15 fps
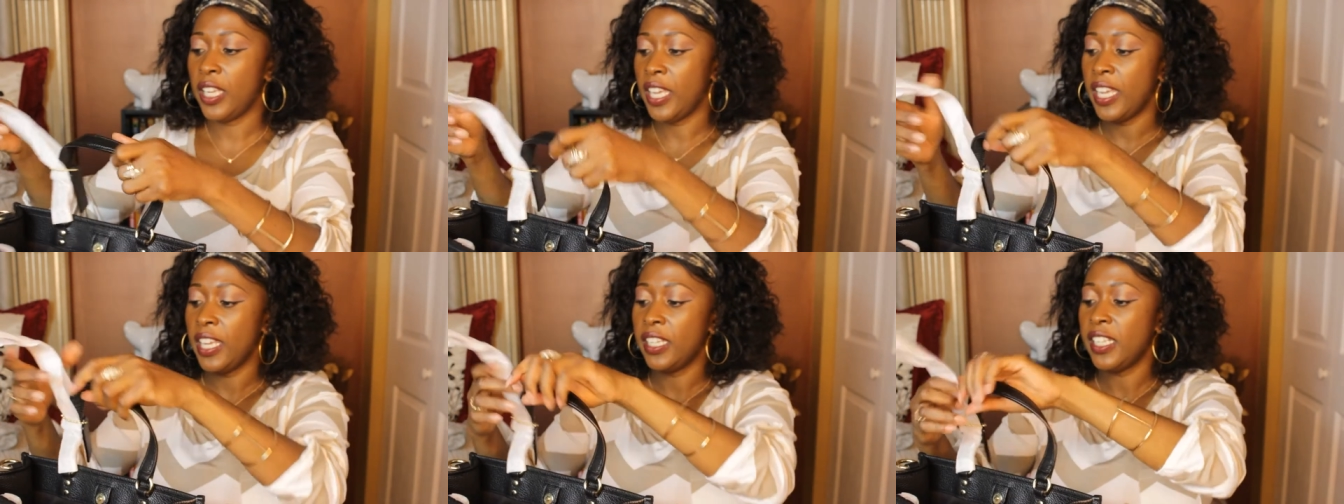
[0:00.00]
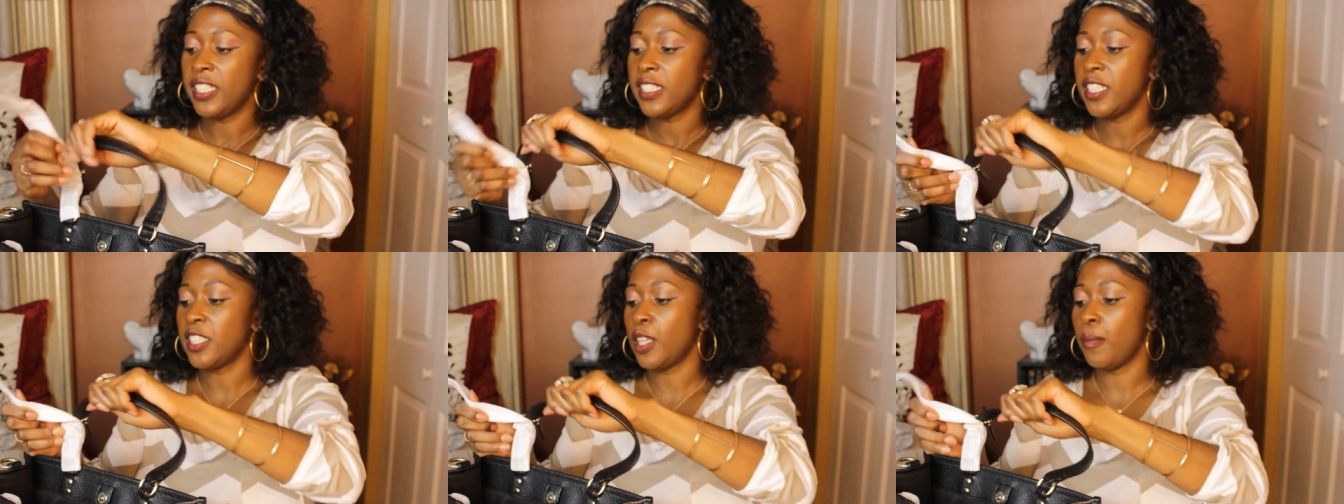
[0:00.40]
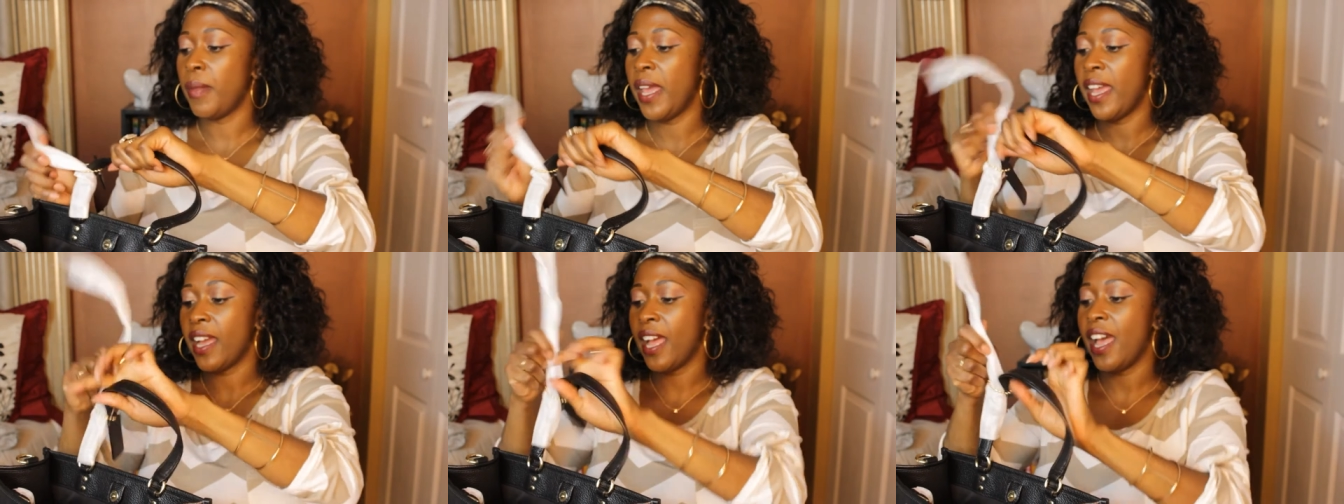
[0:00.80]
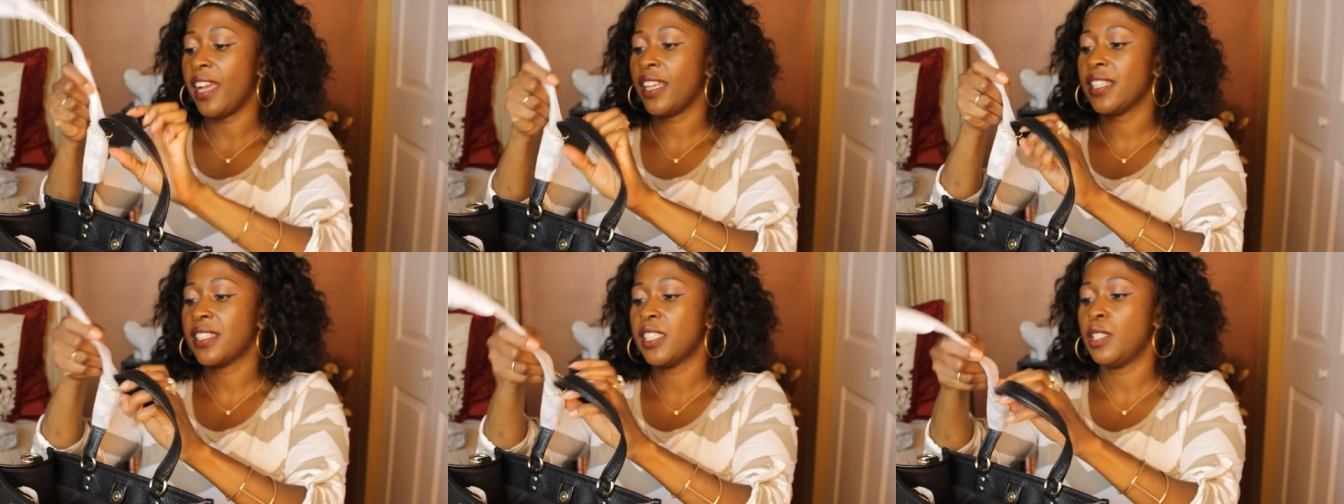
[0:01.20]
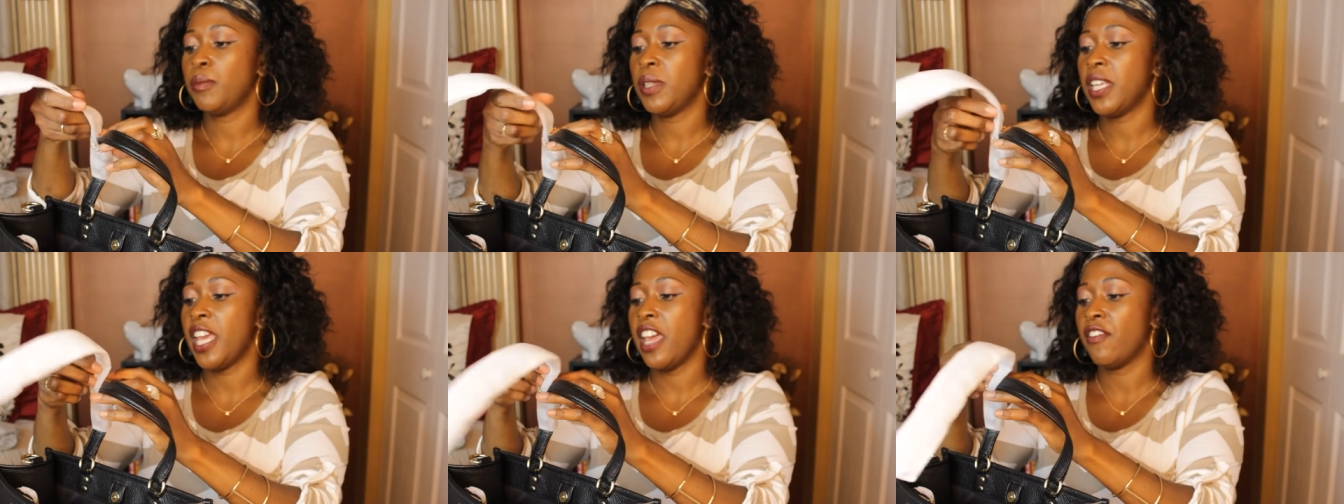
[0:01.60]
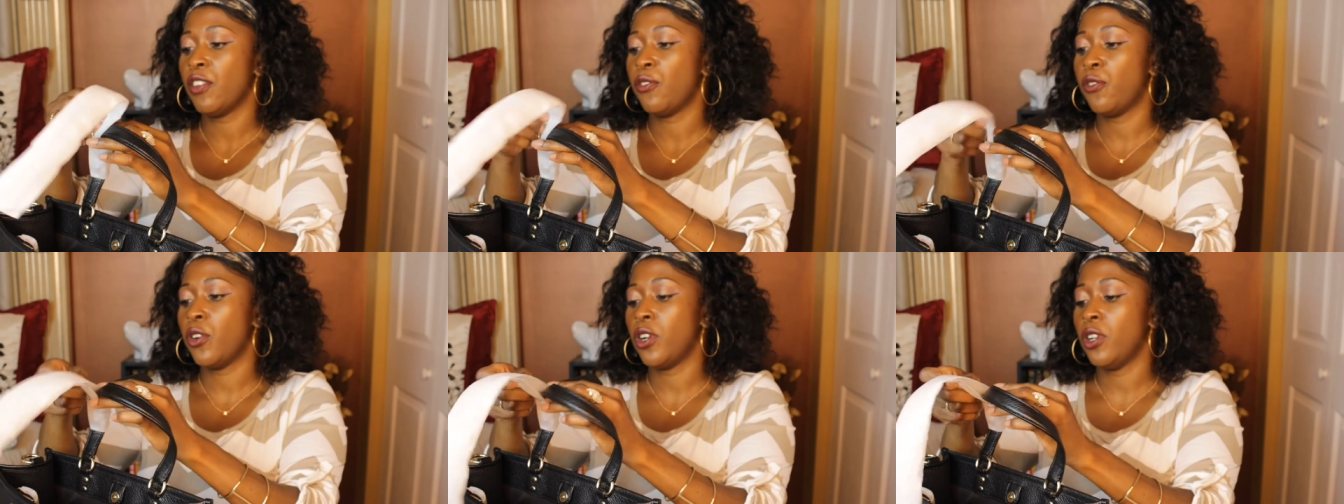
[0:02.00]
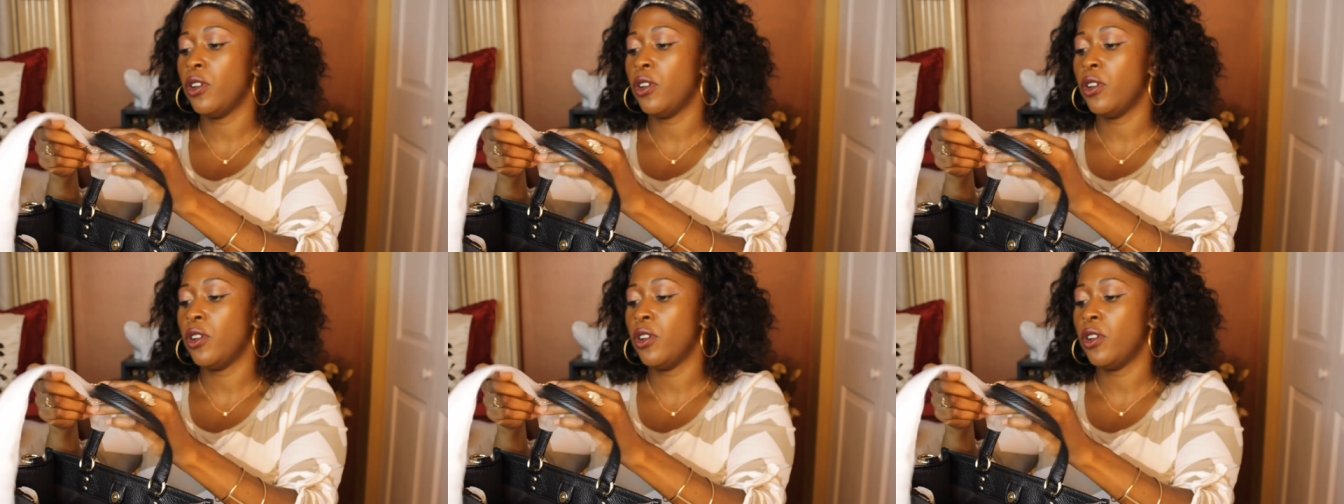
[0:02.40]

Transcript: and this is a bag I can see me having for a